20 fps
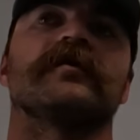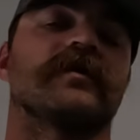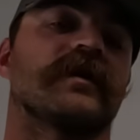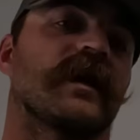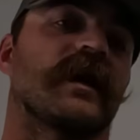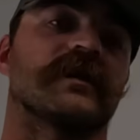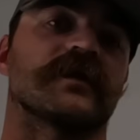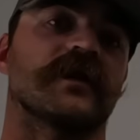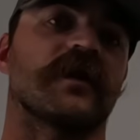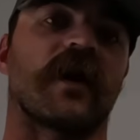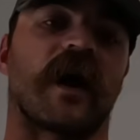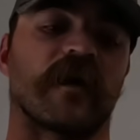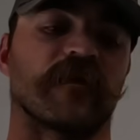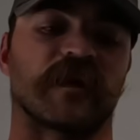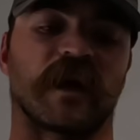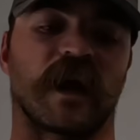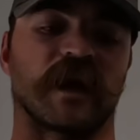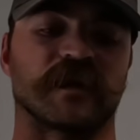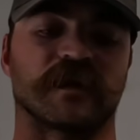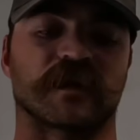you guys know I've
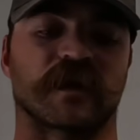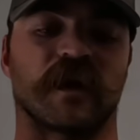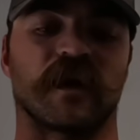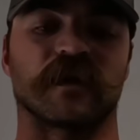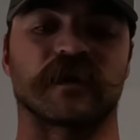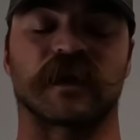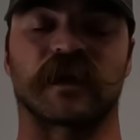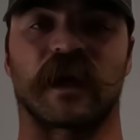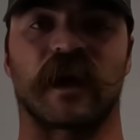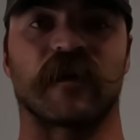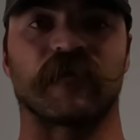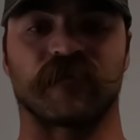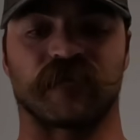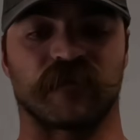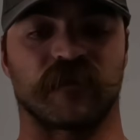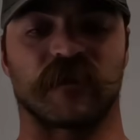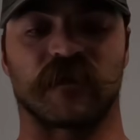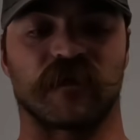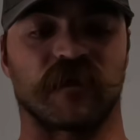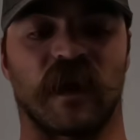gotten skunked, and I'm
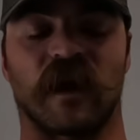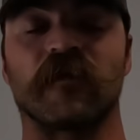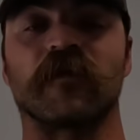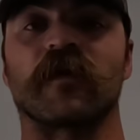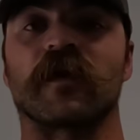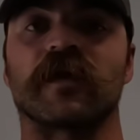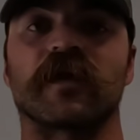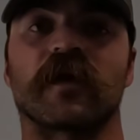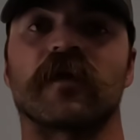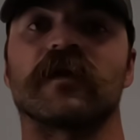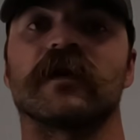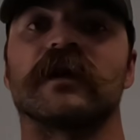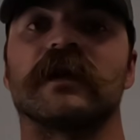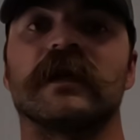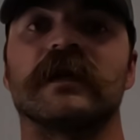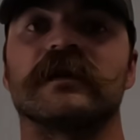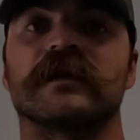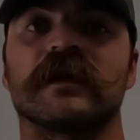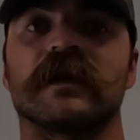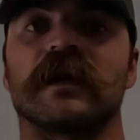definitely throwing the
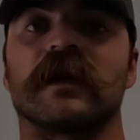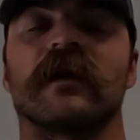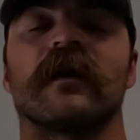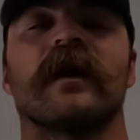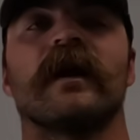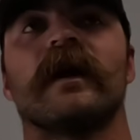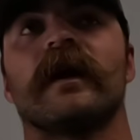DC.